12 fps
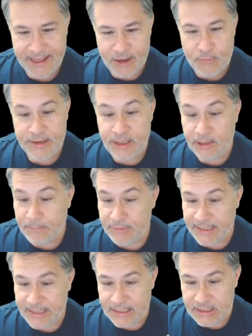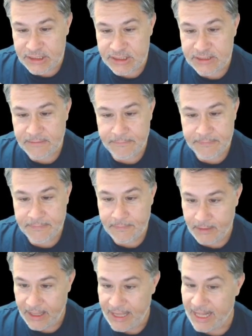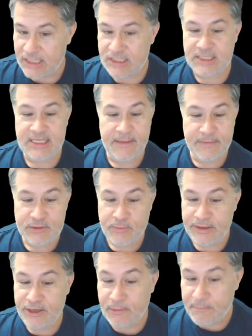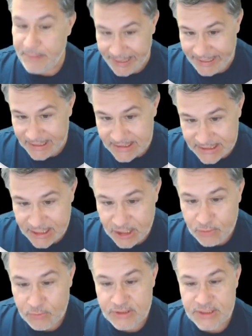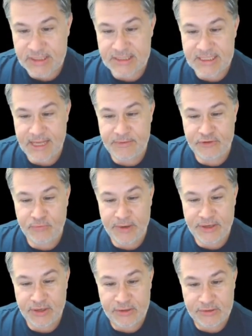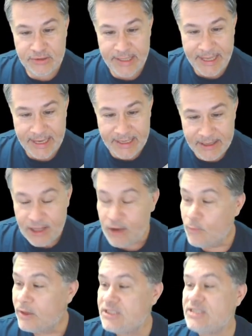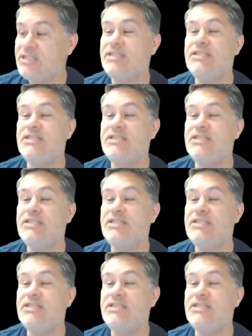when you're blazed, it's the same as when you're baked, which is the same as when you're lit, which is the